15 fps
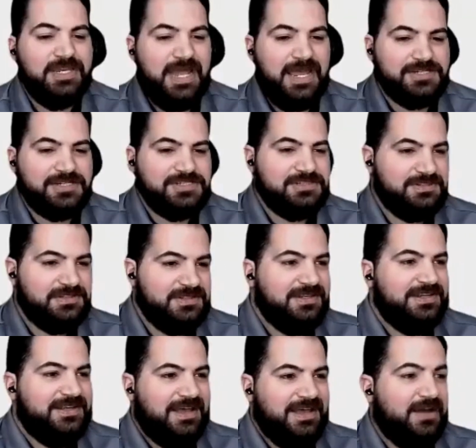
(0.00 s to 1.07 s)
Ben, actually,
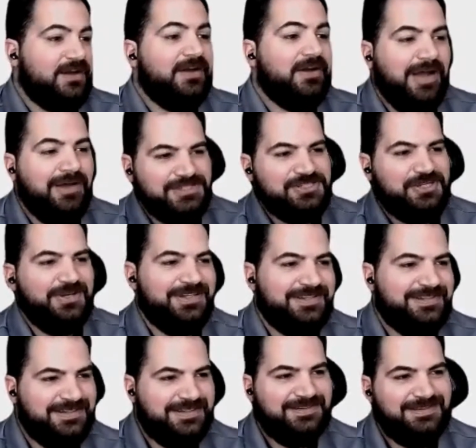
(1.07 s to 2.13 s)
I'll let you go ahead,
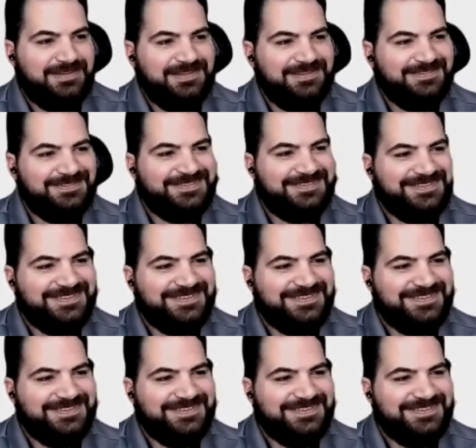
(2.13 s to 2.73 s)
Nate.